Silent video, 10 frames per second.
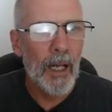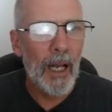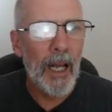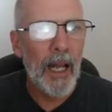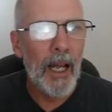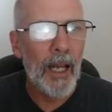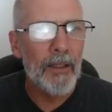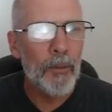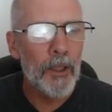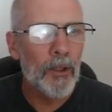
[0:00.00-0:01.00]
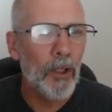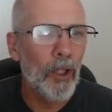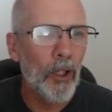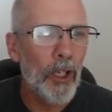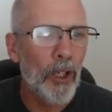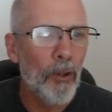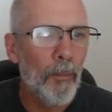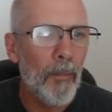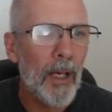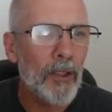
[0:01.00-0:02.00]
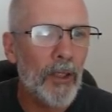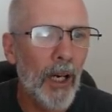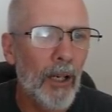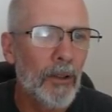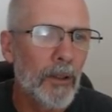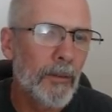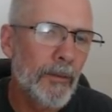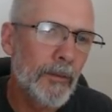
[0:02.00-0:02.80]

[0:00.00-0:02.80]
and we saw you must go.